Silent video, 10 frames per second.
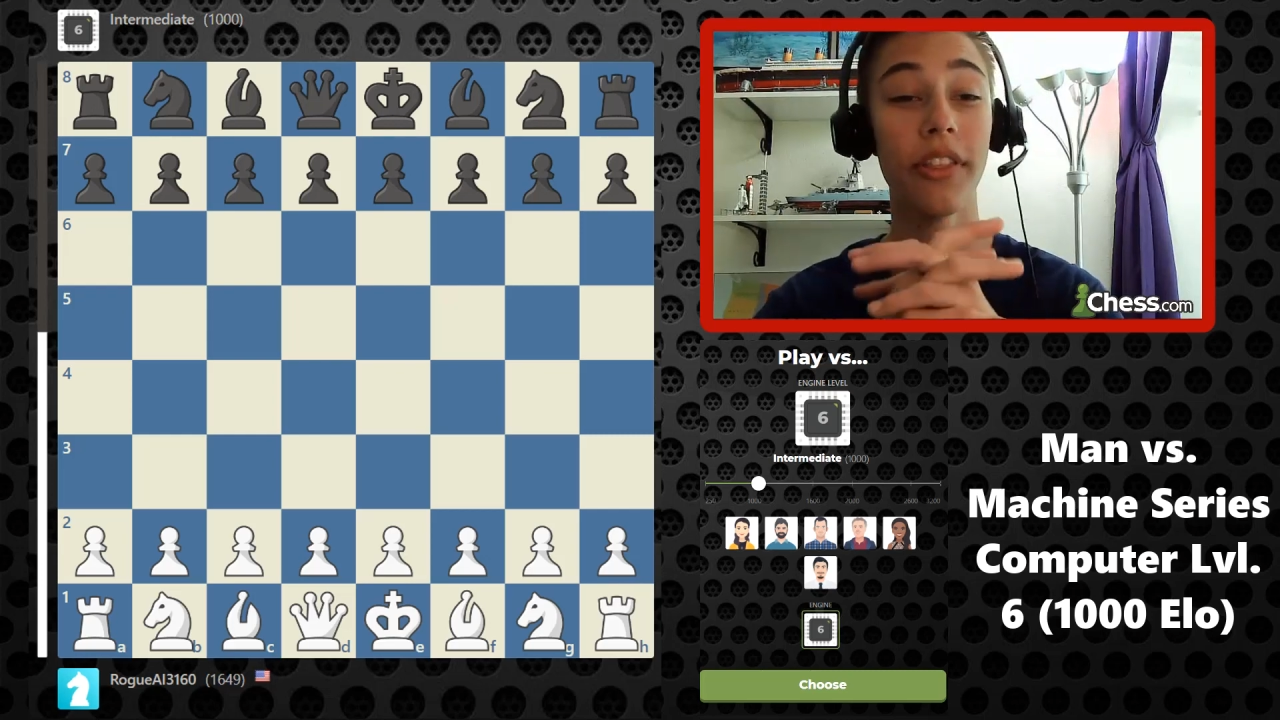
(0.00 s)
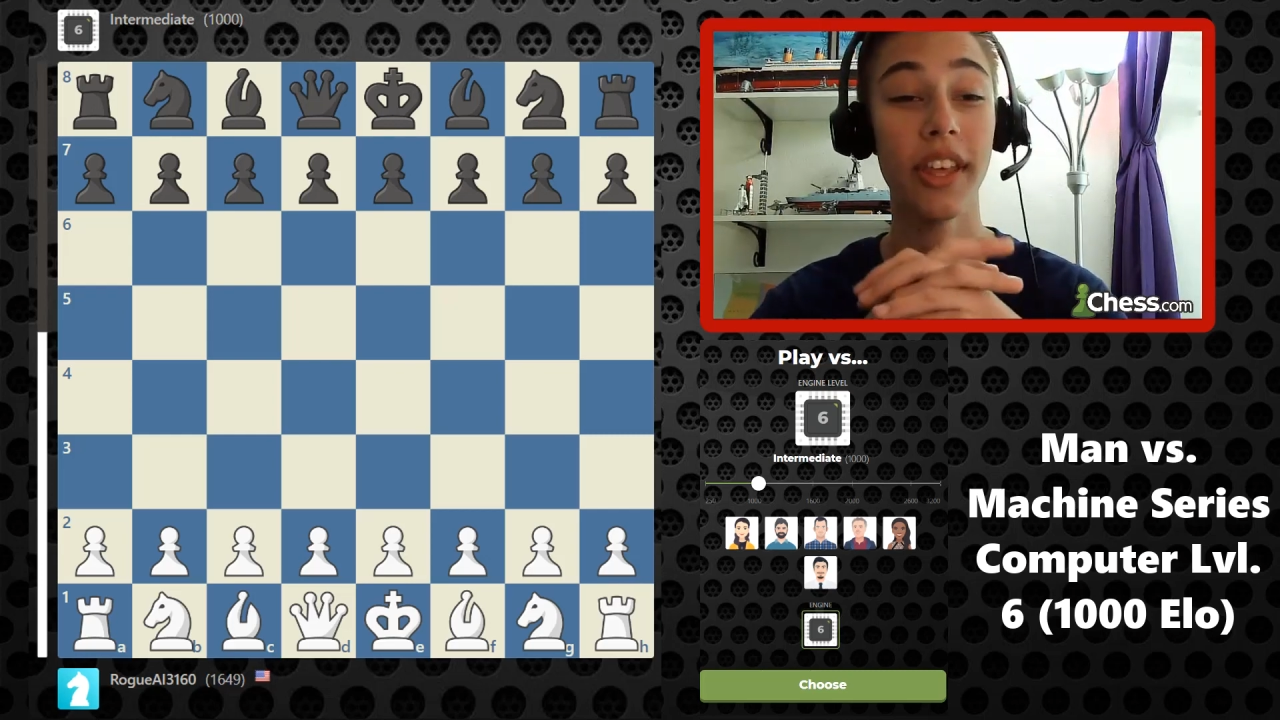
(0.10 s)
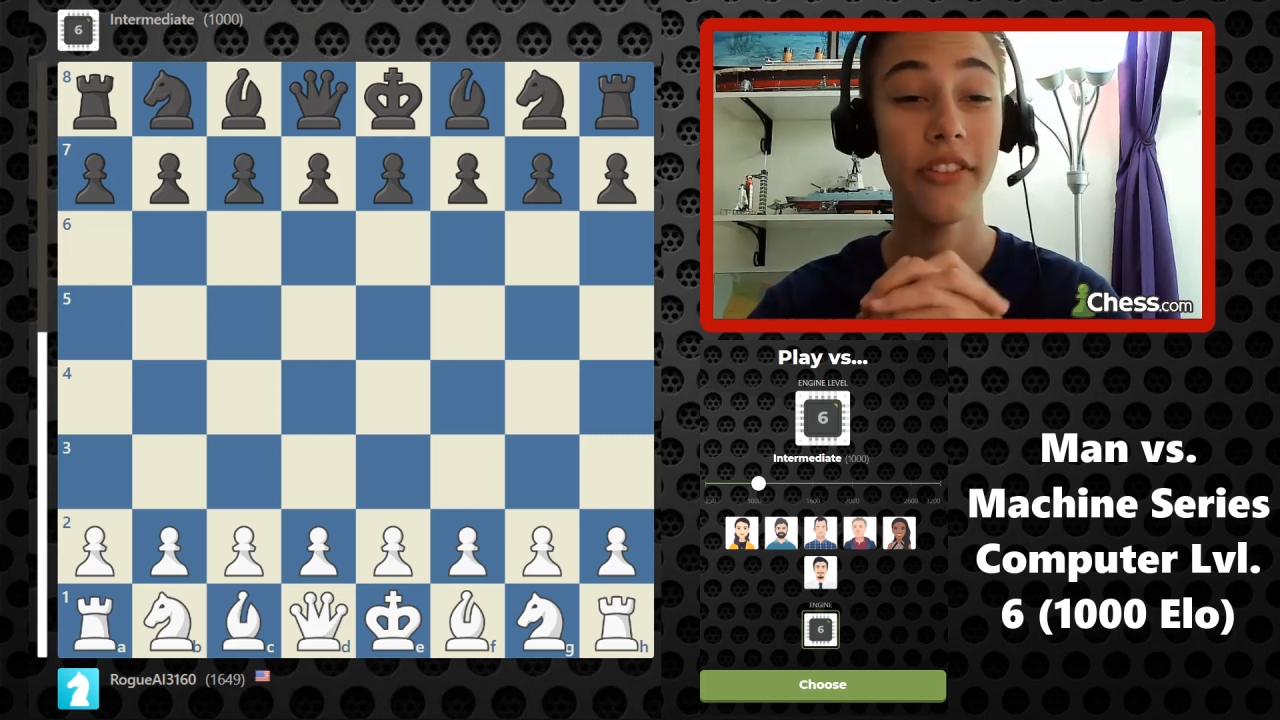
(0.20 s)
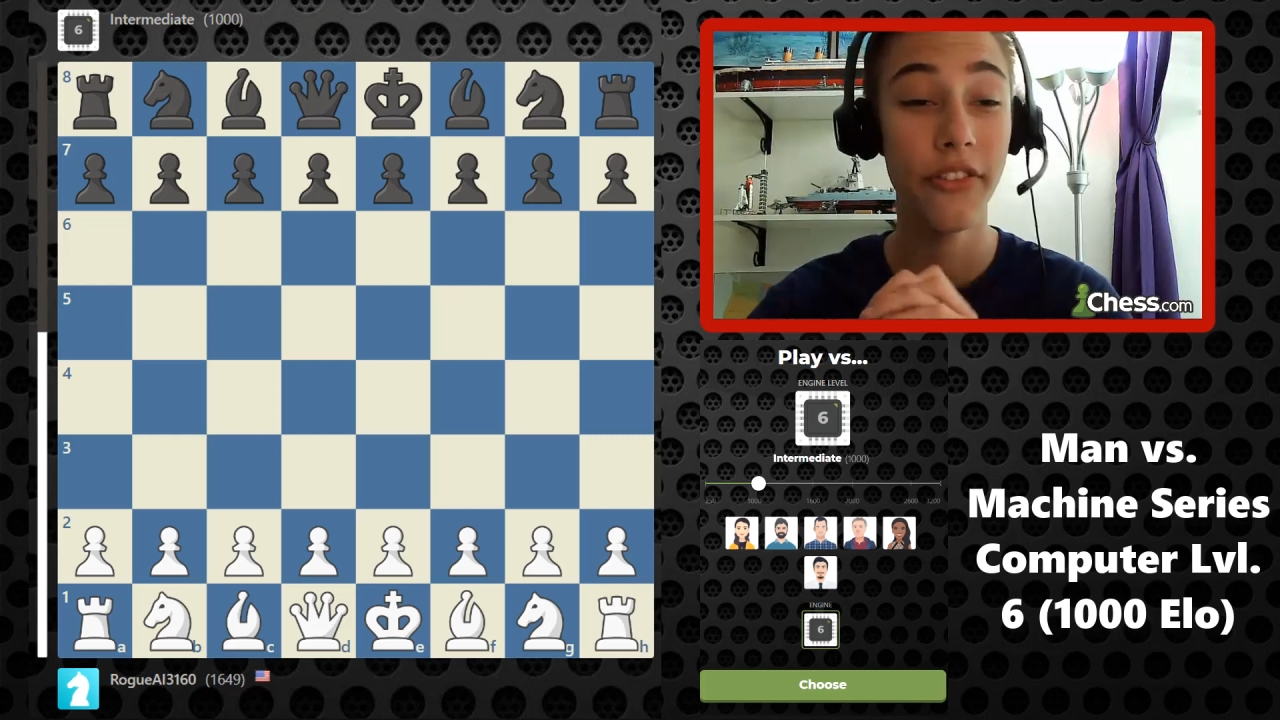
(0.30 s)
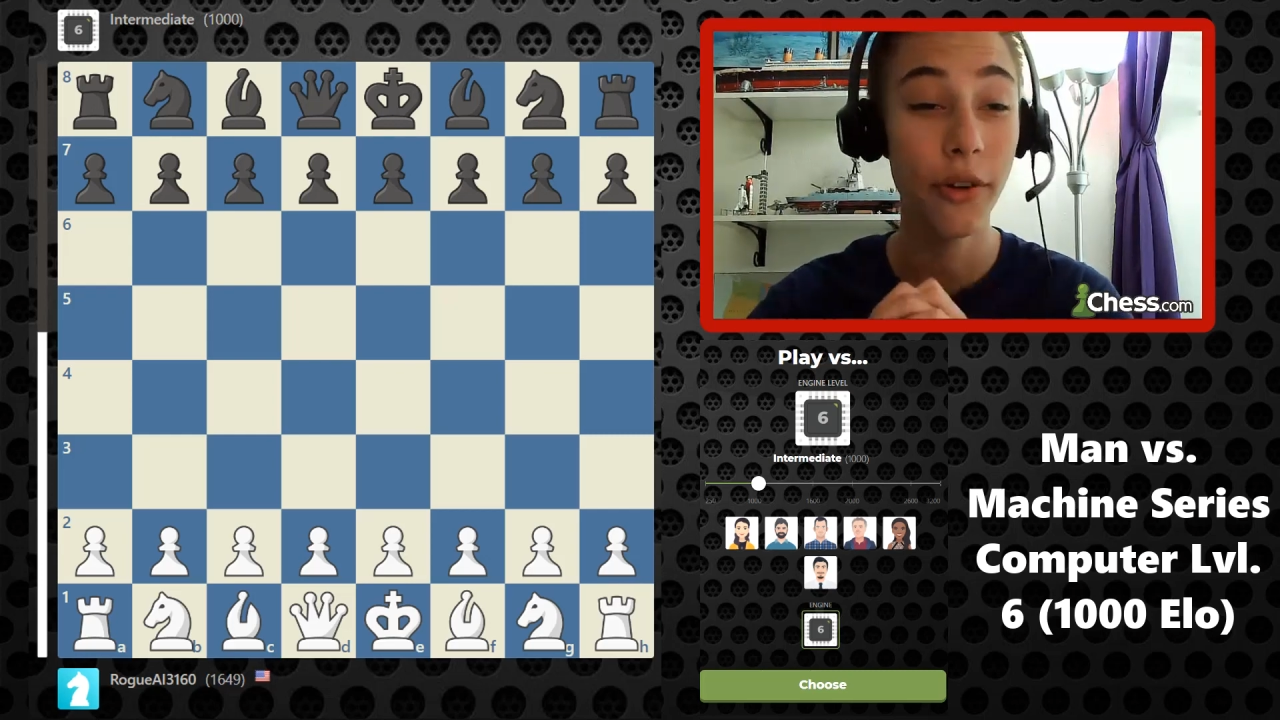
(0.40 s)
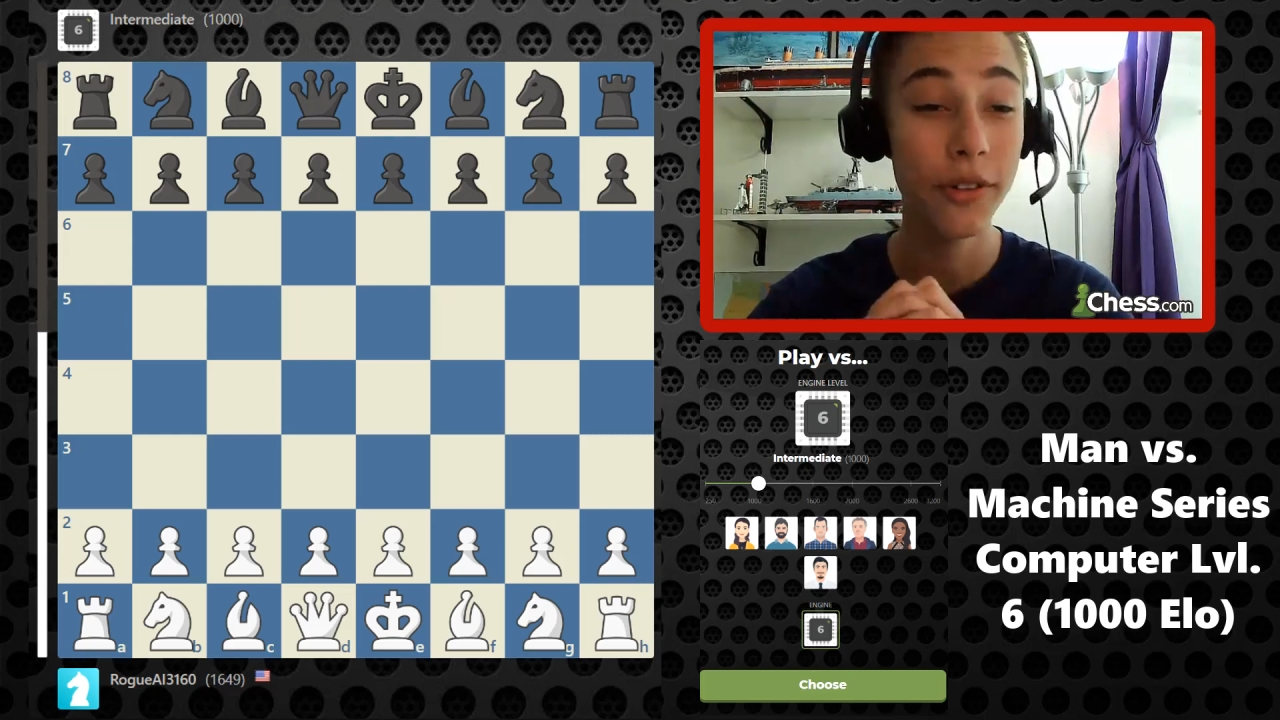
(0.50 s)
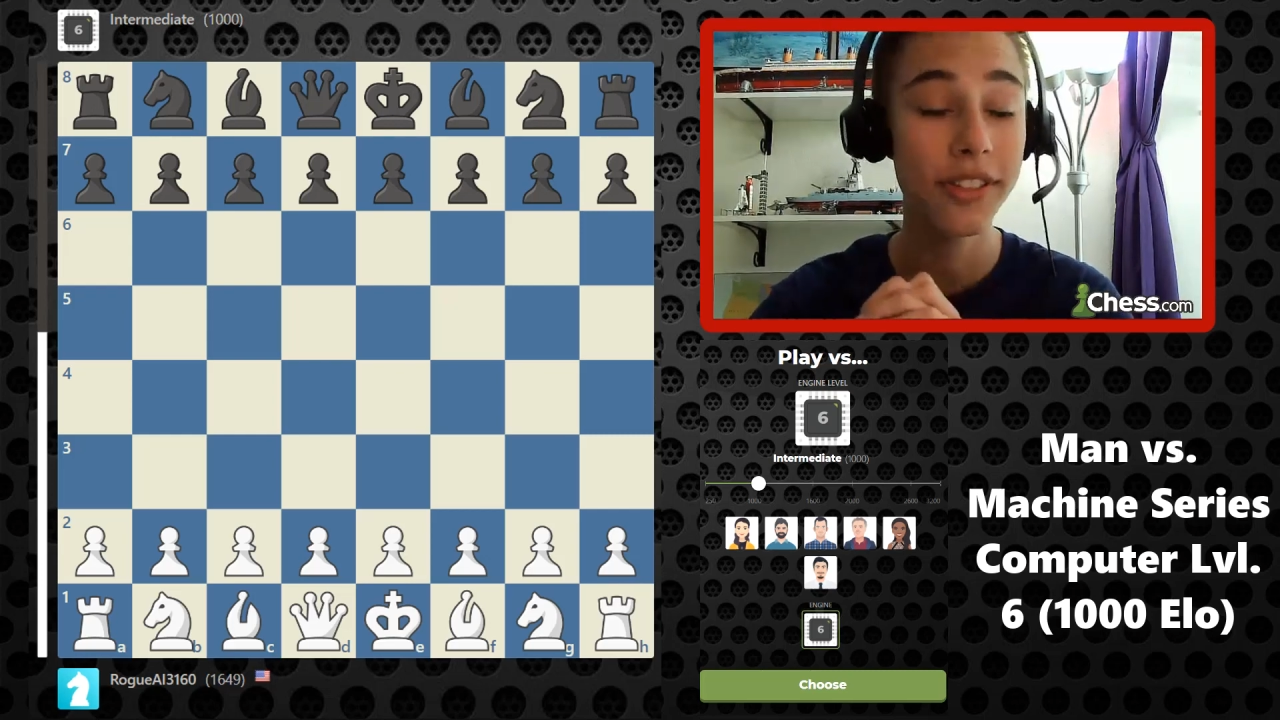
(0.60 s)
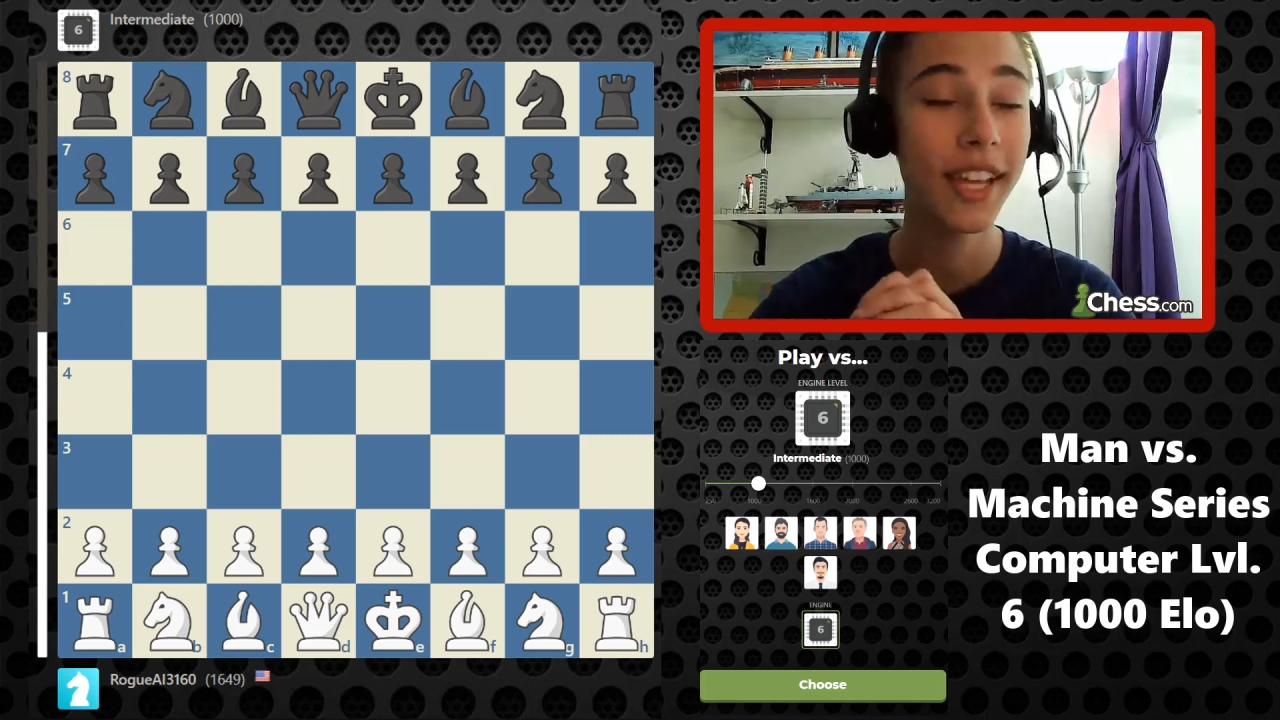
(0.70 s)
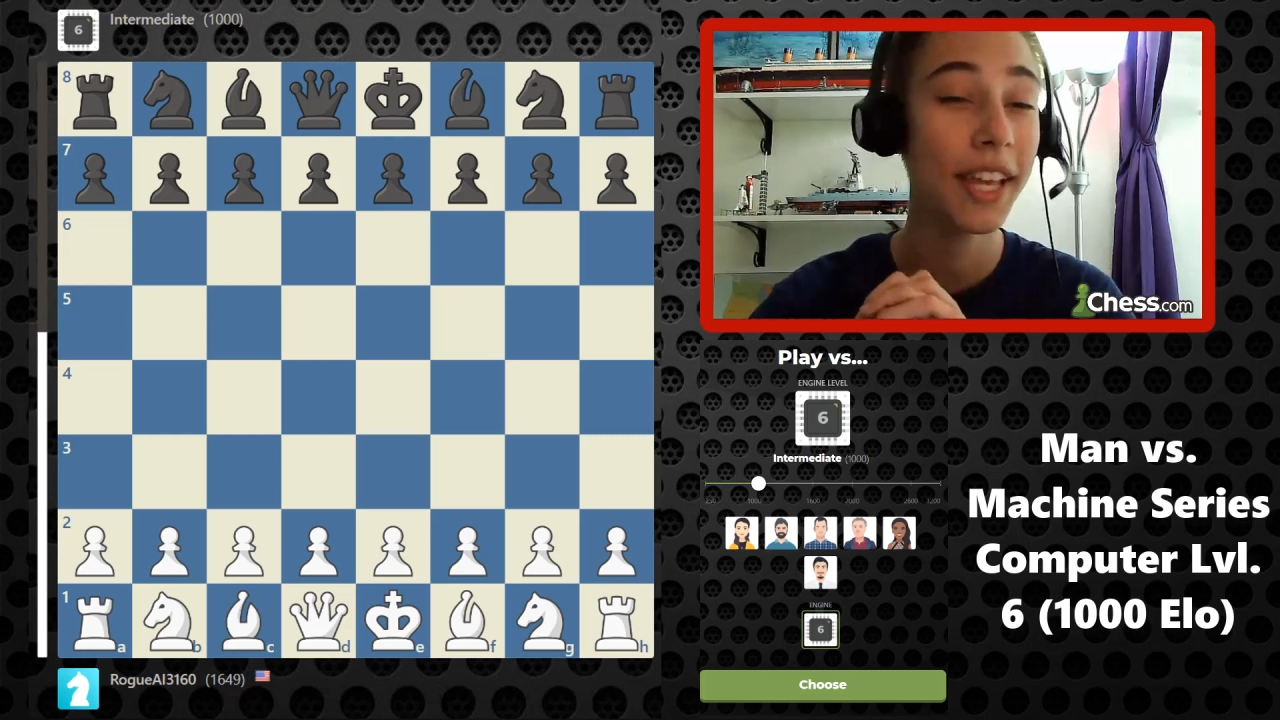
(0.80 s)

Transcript: the first